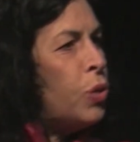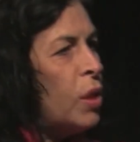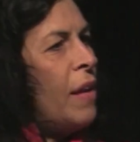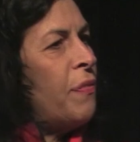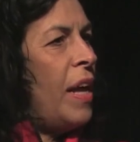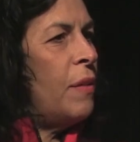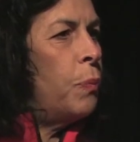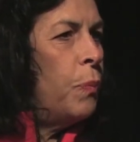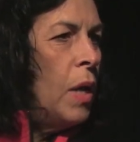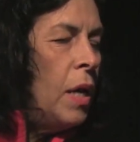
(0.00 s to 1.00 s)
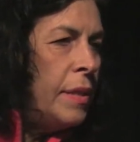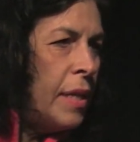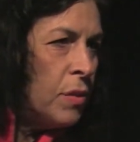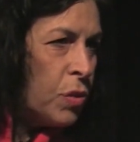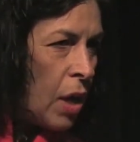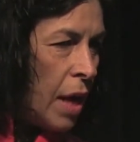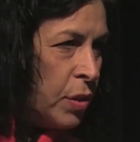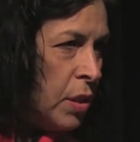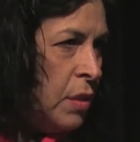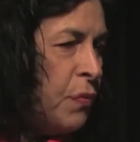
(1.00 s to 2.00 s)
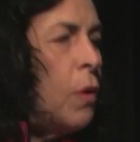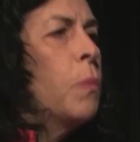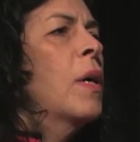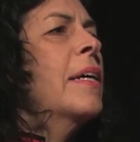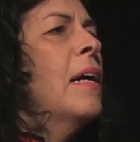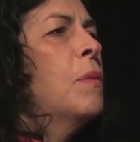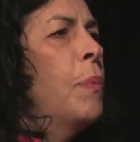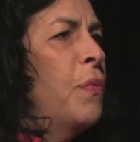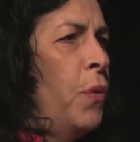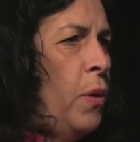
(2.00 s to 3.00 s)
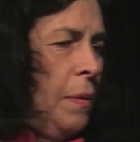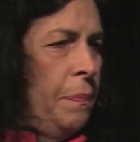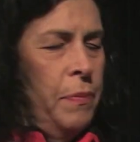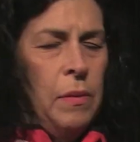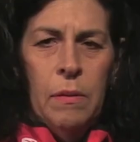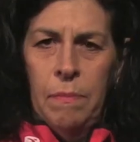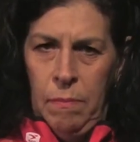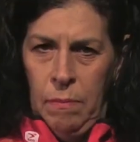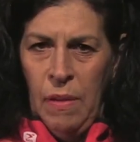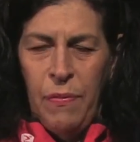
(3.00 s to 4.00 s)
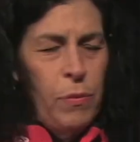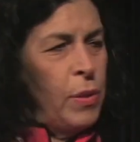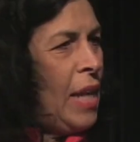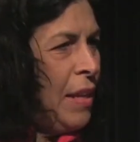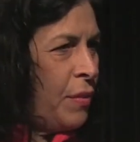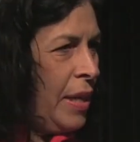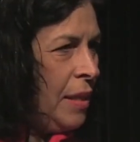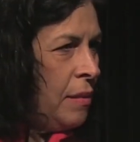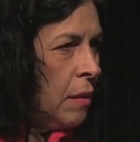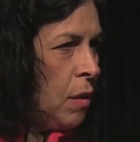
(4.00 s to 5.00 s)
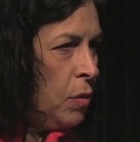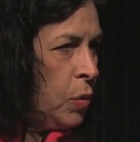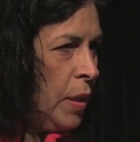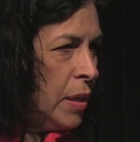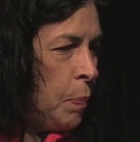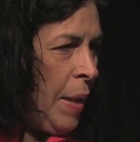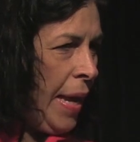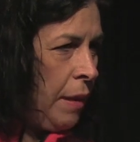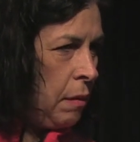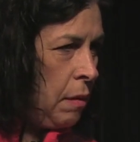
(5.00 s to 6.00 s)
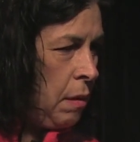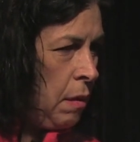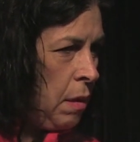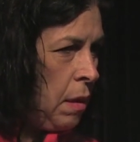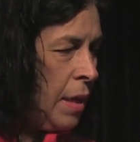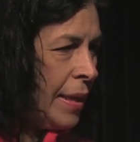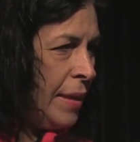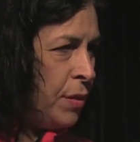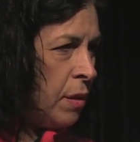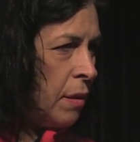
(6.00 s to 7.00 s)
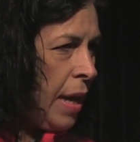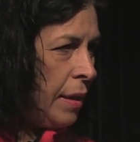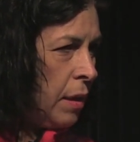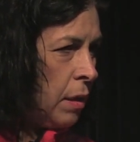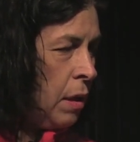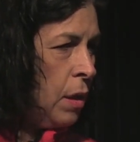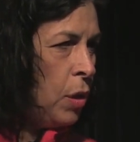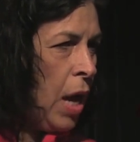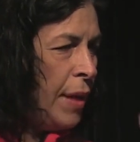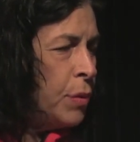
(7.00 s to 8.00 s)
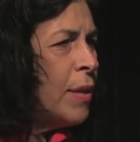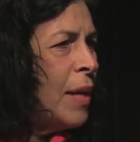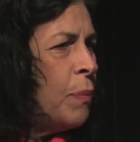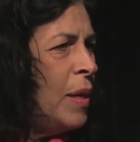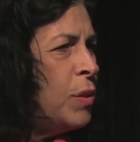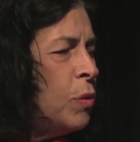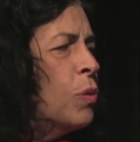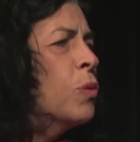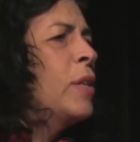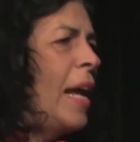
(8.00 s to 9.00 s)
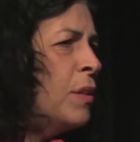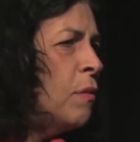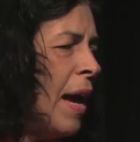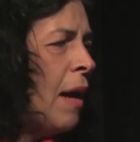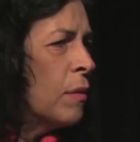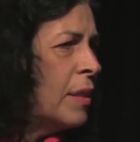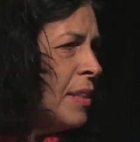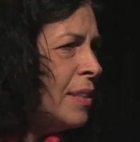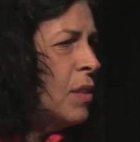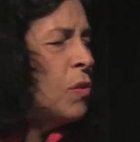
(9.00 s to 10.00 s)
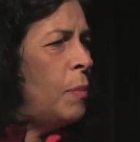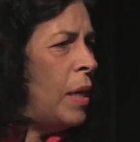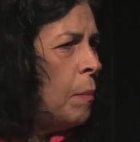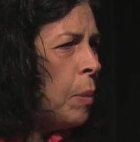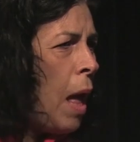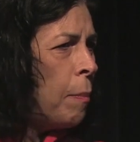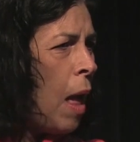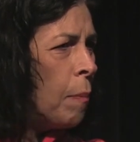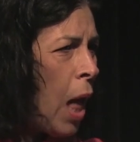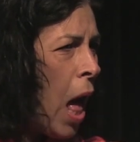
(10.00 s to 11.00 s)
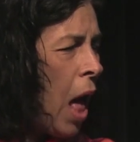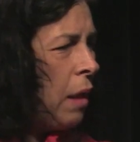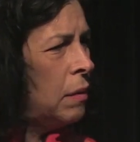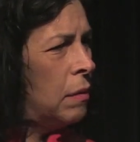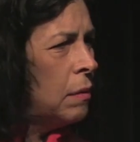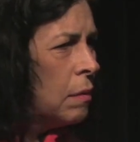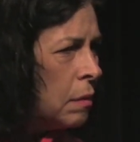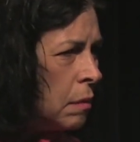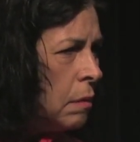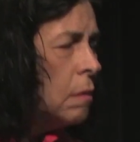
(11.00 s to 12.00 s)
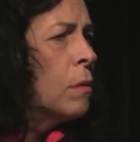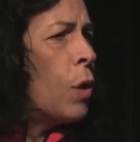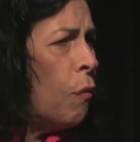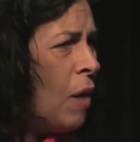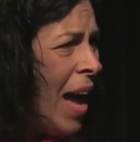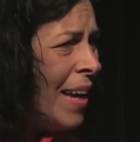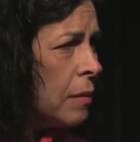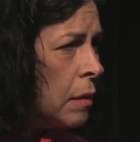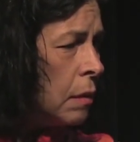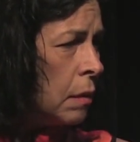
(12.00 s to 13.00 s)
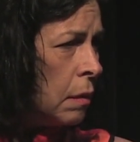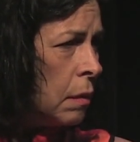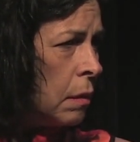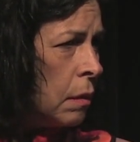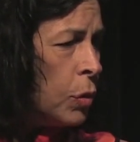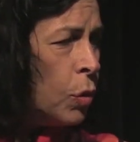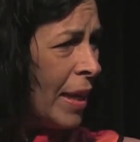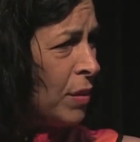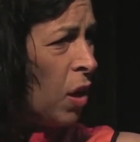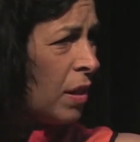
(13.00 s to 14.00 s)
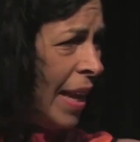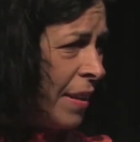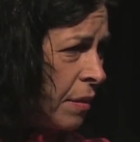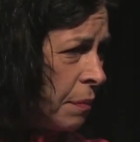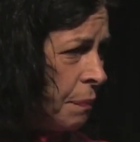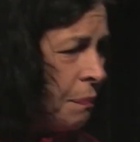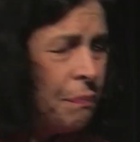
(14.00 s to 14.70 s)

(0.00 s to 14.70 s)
should have read the instructions for workout before. If you did not read, coach will explain. Get to the writing. I do not want you to stand around listening to me, blah, blah, blah. Go ride. You can talk later.